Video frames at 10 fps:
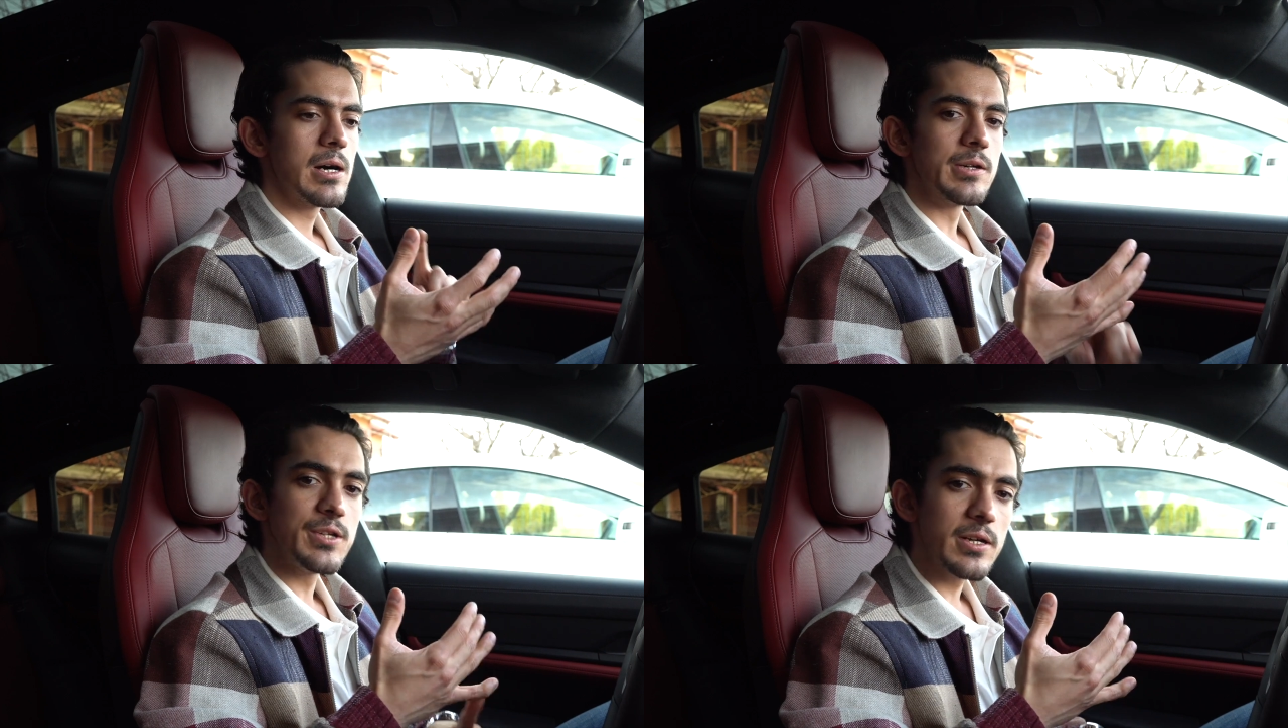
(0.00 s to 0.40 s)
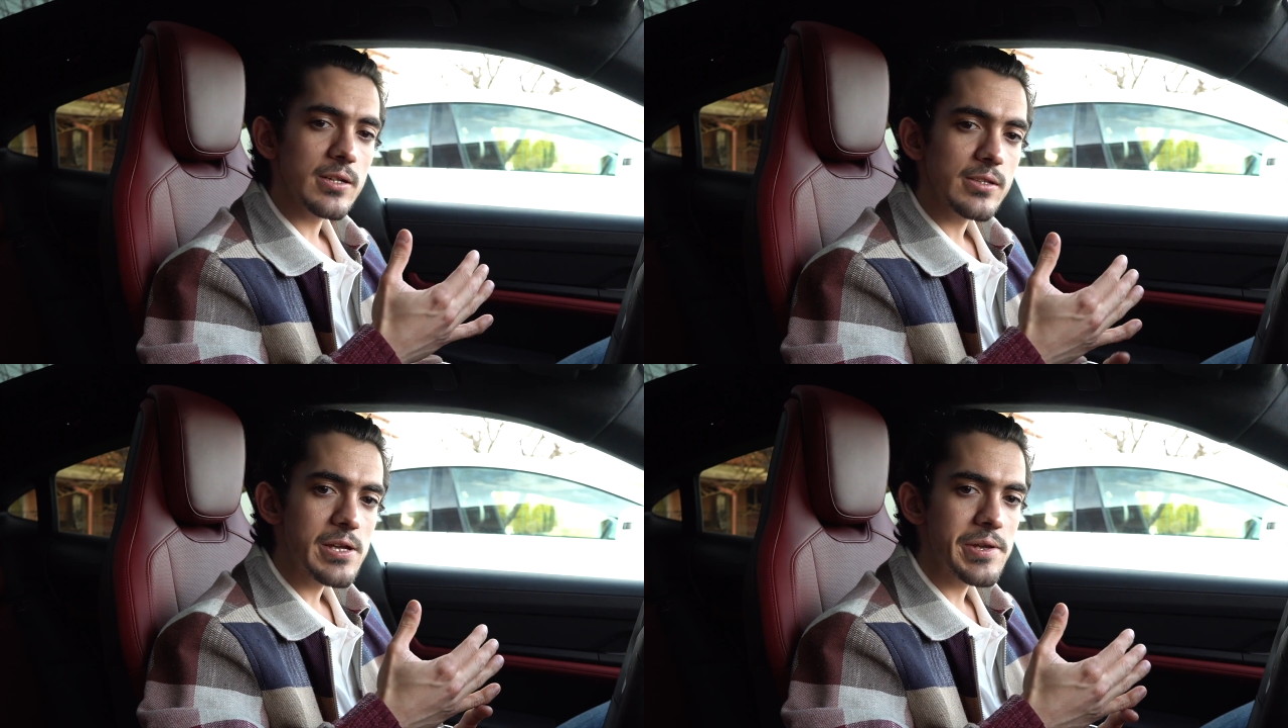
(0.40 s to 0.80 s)
rear
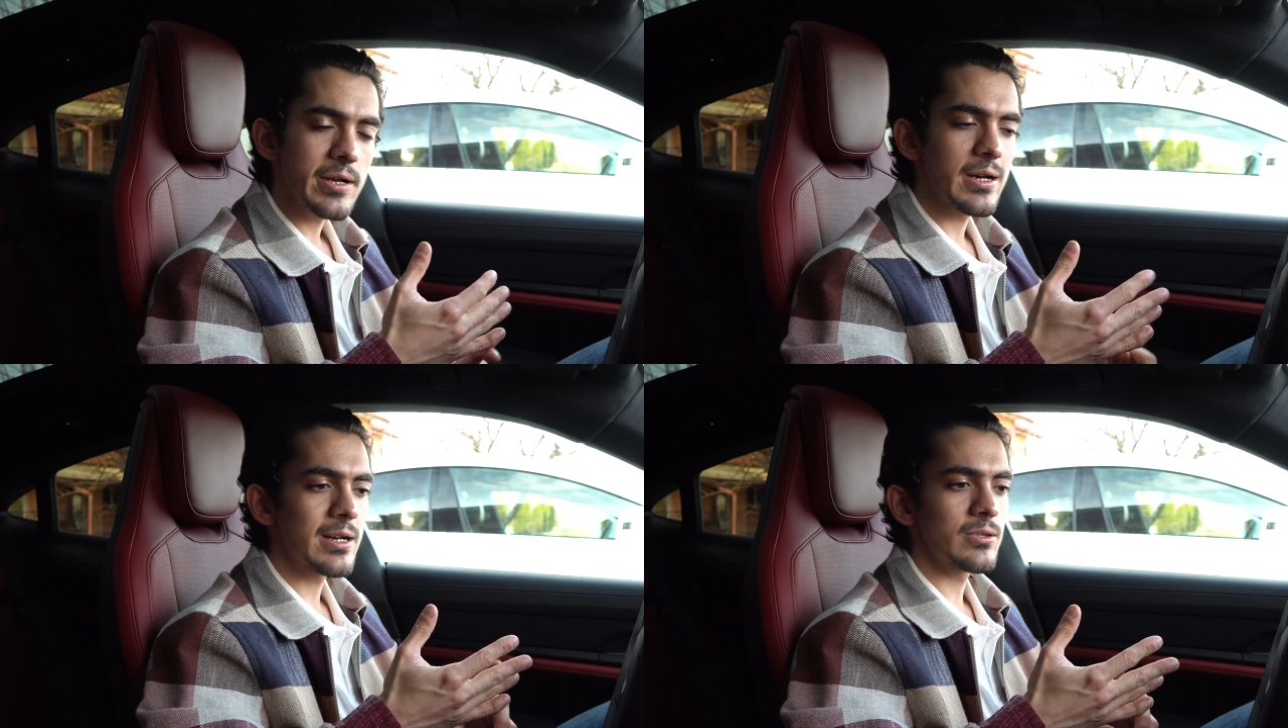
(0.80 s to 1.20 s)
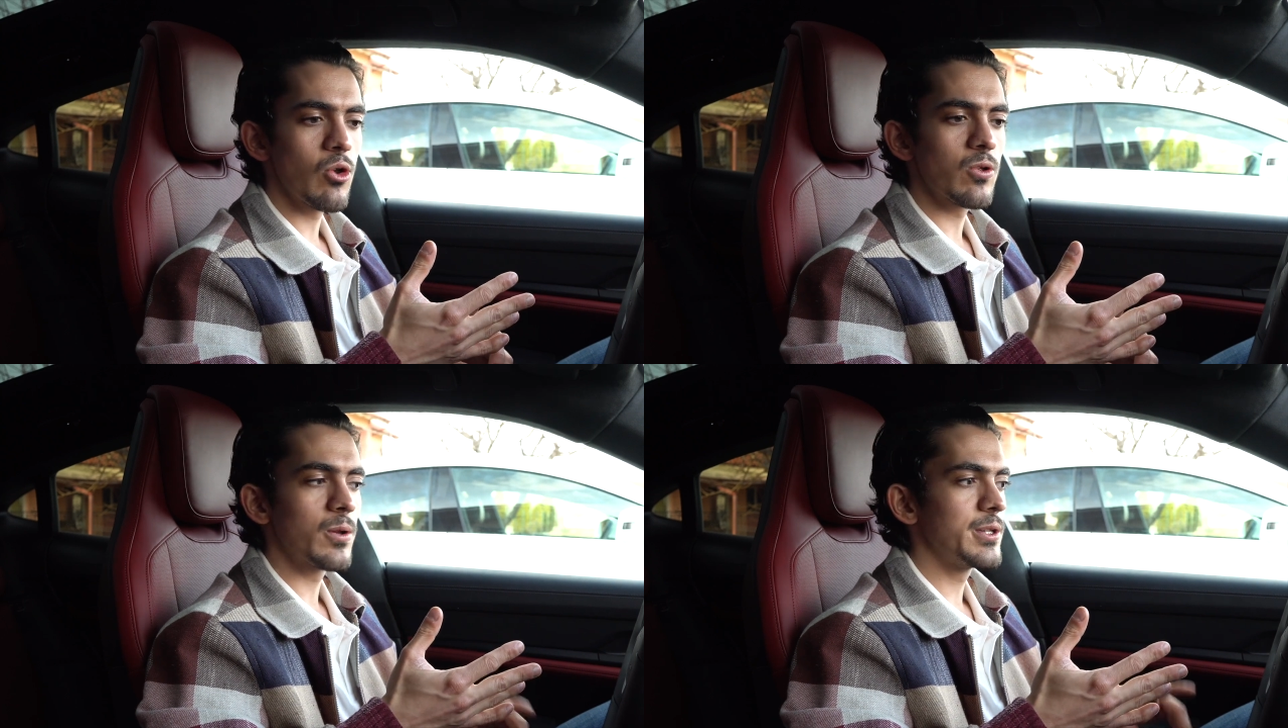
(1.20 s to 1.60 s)
steering and
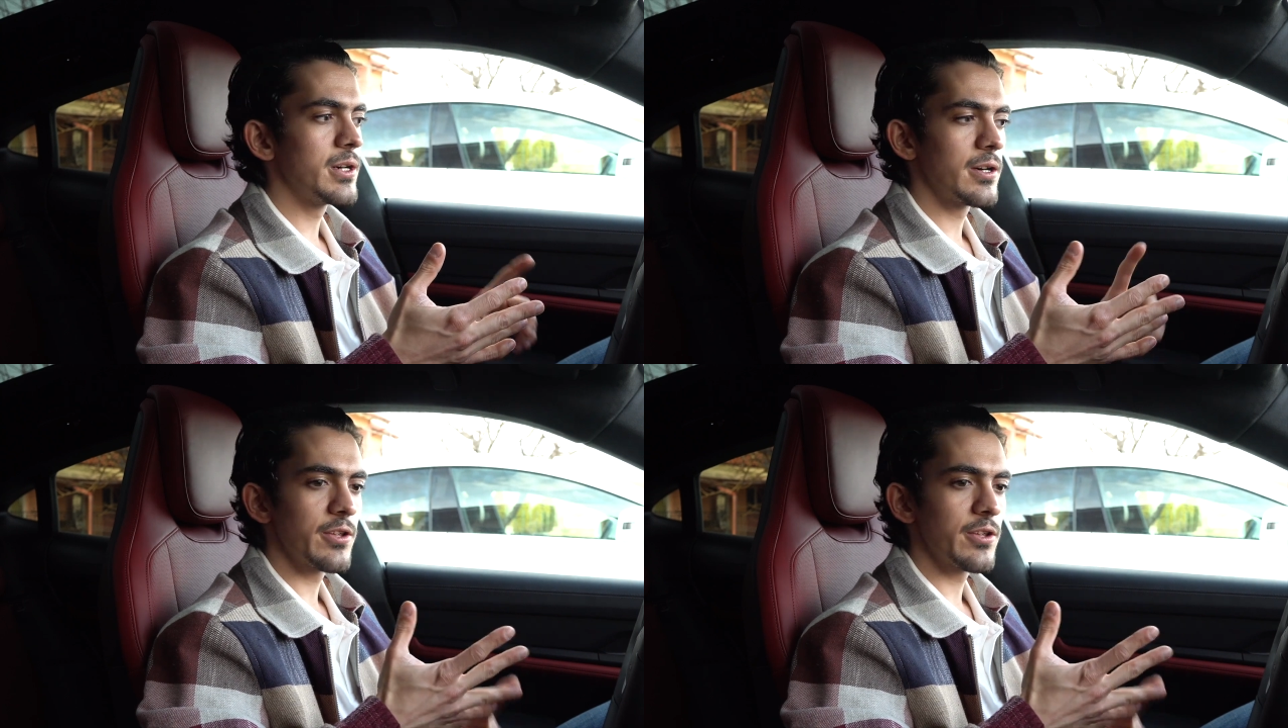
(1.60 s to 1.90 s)
also the